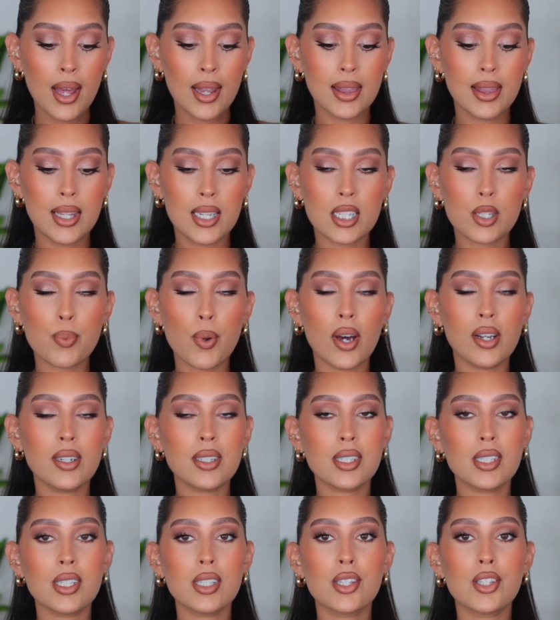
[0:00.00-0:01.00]
This
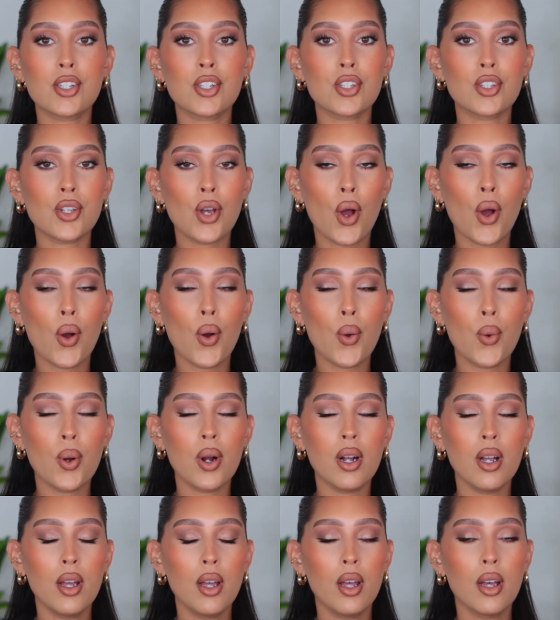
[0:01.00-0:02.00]
product is
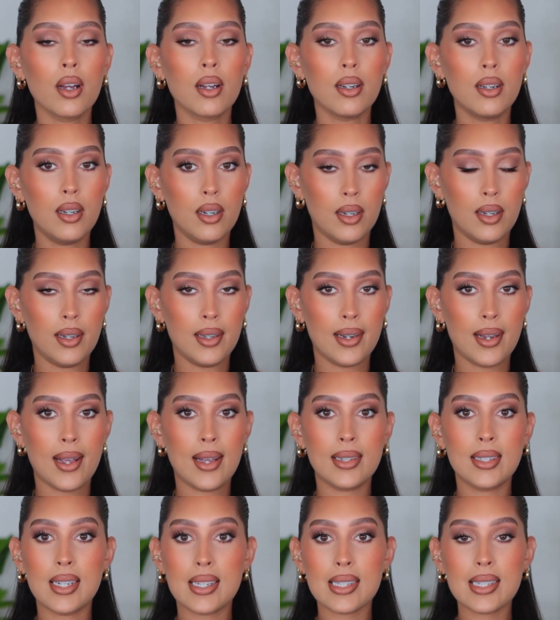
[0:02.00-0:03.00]
so good.
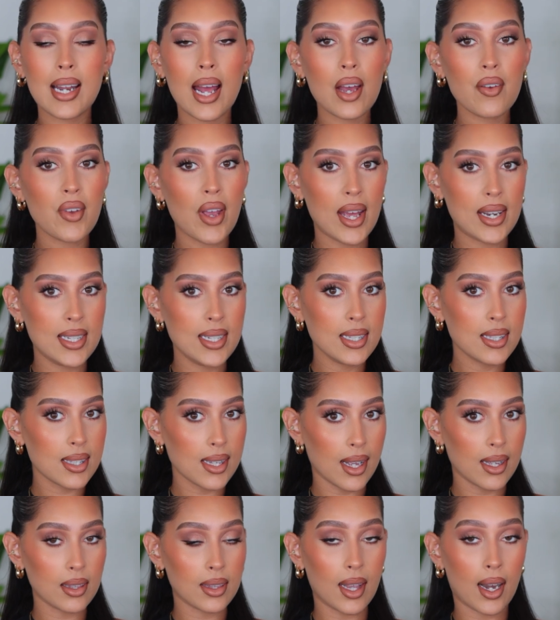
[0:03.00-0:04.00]
It doesn't have any
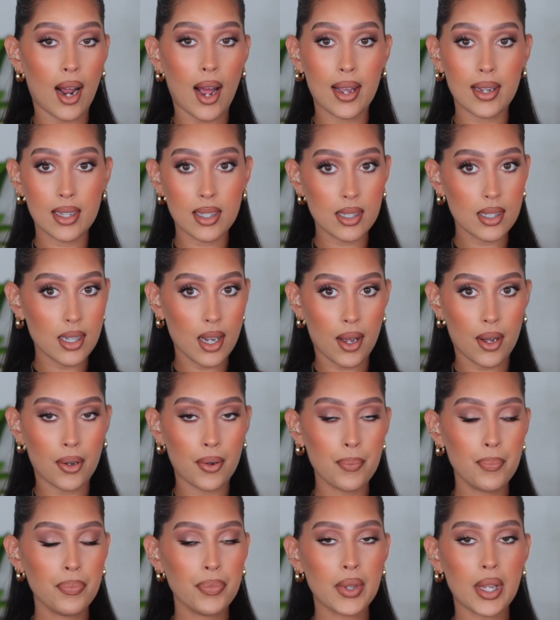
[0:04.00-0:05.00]
scent that I can
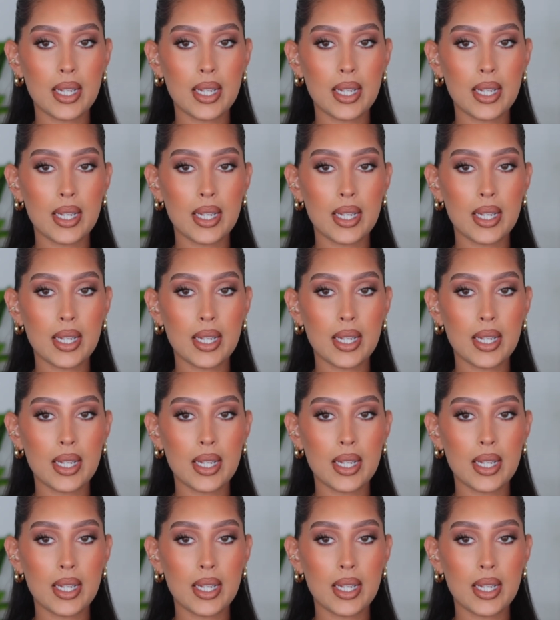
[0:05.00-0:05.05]
tell.